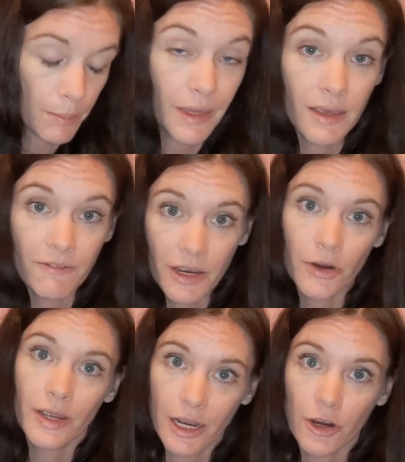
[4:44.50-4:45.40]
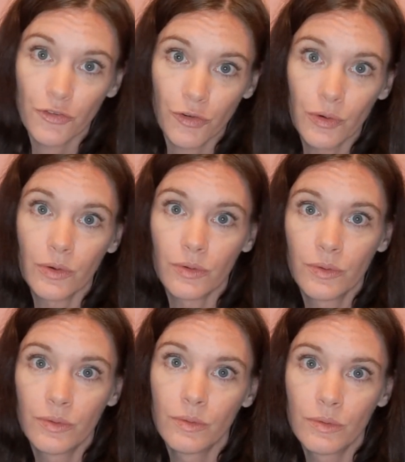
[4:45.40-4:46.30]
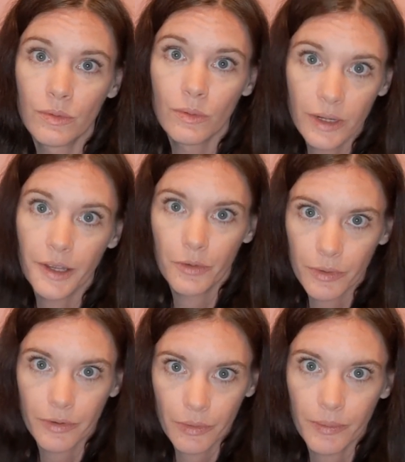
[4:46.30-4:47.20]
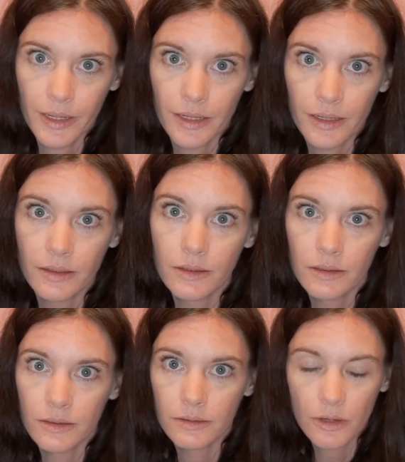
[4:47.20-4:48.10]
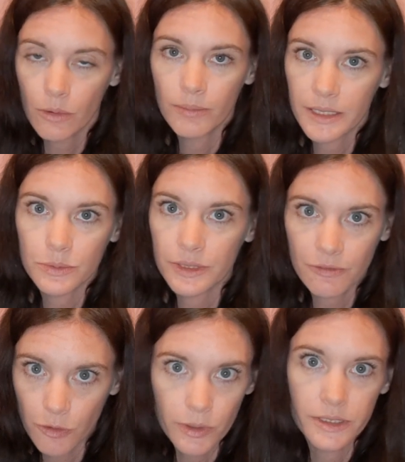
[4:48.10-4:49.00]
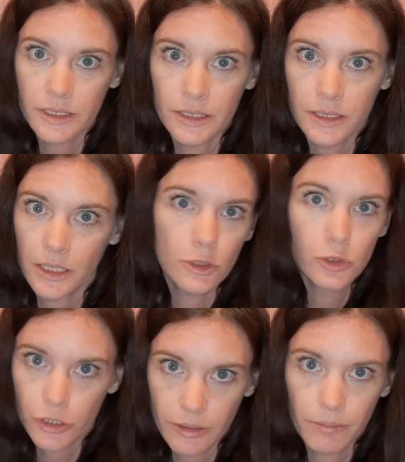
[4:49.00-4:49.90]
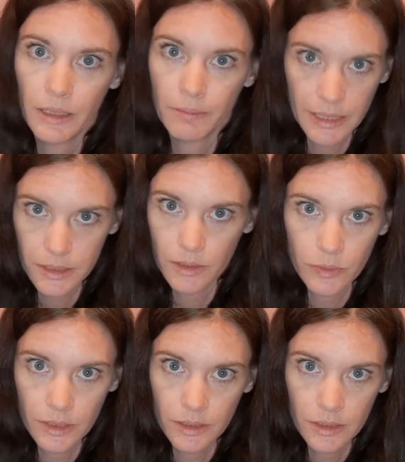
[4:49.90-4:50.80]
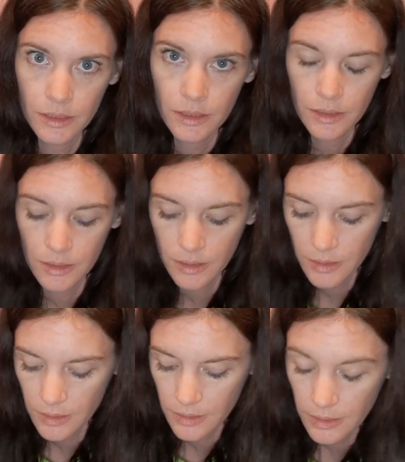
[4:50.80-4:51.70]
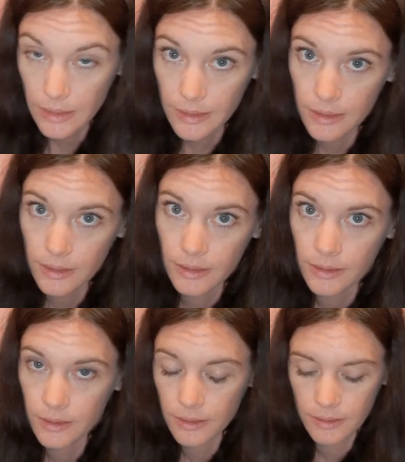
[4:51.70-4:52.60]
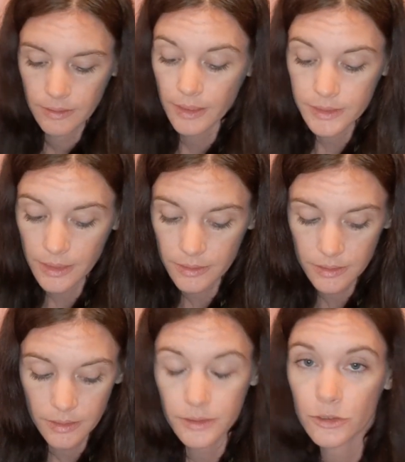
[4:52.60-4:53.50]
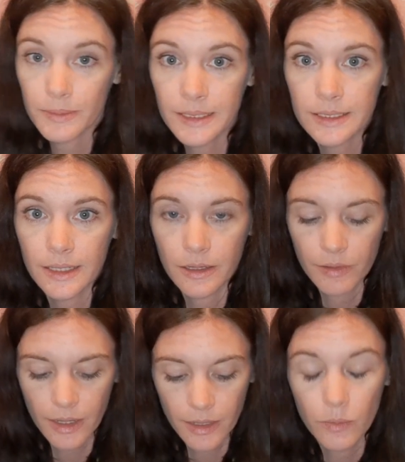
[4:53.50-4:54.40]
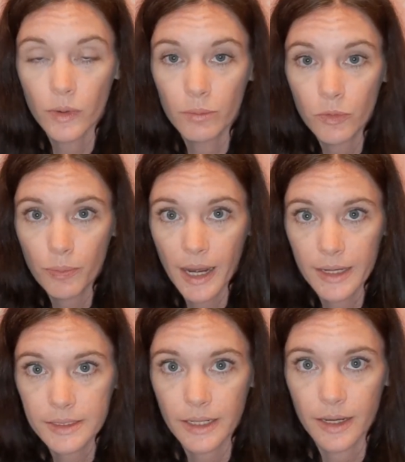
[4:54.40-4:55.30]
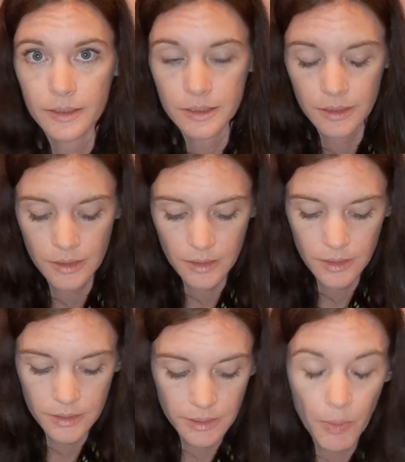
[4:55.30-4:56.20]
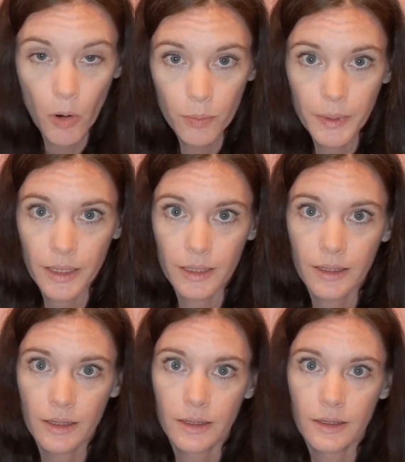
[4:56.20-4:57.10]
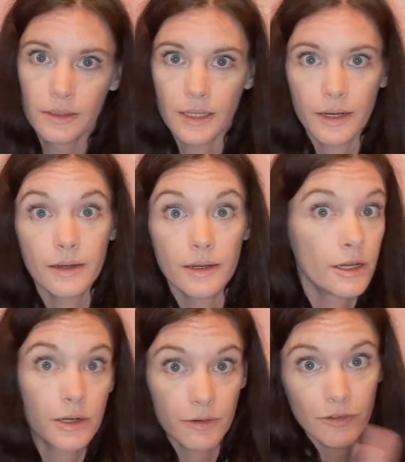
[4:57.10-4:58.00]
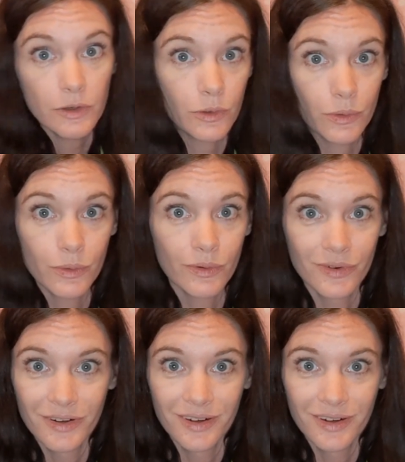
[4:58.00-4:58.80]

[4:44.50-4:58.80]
be very careful what you're doing. Don't mess with forces that you shouldn't be messing with. Okay, that's it. That's all I'm going to say on that. And we're going to move past that. So I'm hoping that none of you